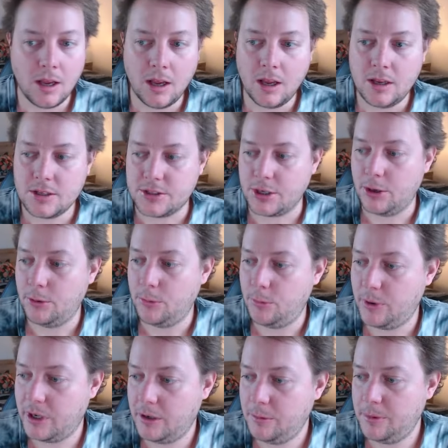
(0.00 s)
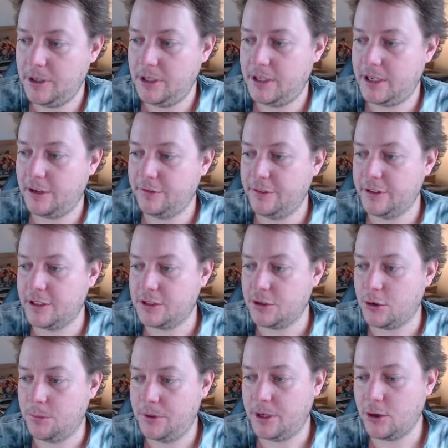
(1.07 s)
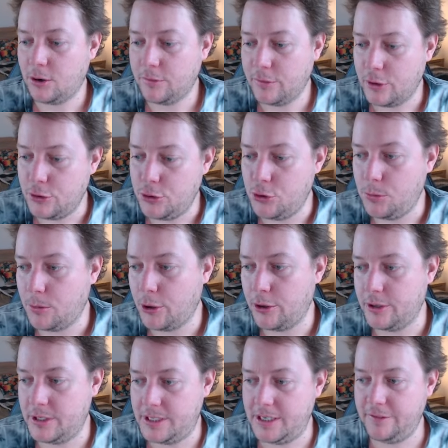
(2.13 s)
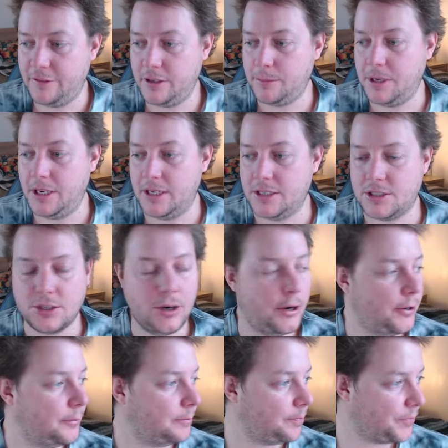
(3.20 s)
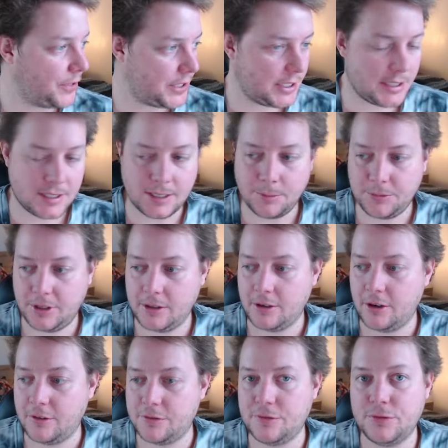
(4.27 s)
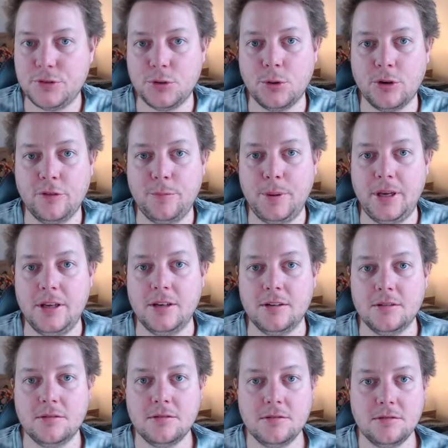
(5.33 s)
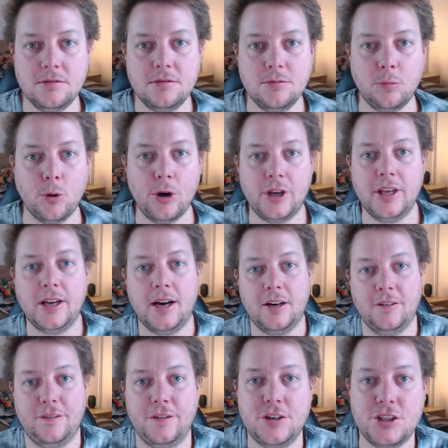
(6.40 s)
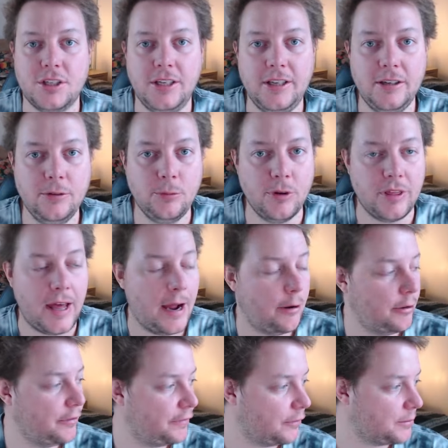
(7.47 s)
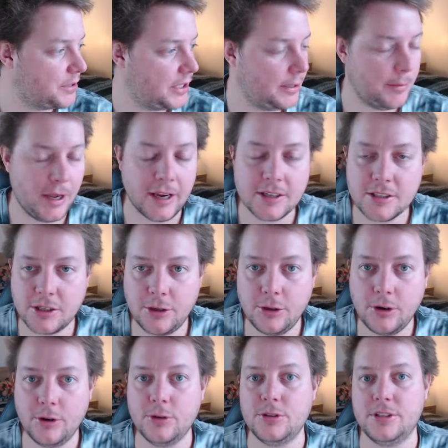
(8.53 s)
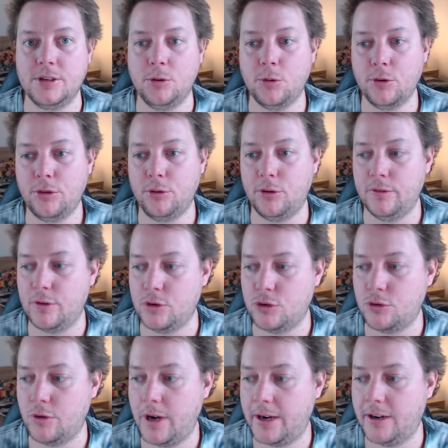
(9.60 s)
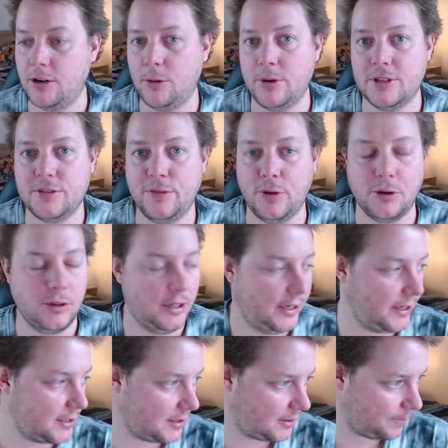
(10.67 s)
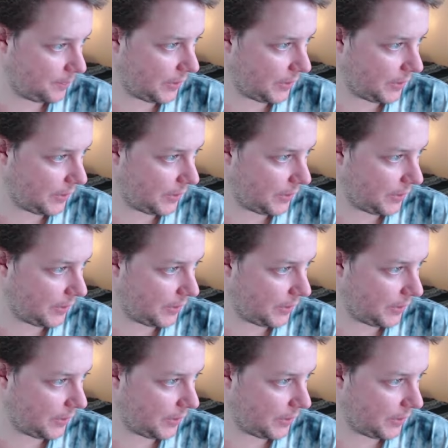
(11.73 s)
So we're going to be covering the topic of NeumoDVB. So this is something that I've sort of been working unofficially with Aaron from SEMA Executor, who's the author of DragonOS FocalX.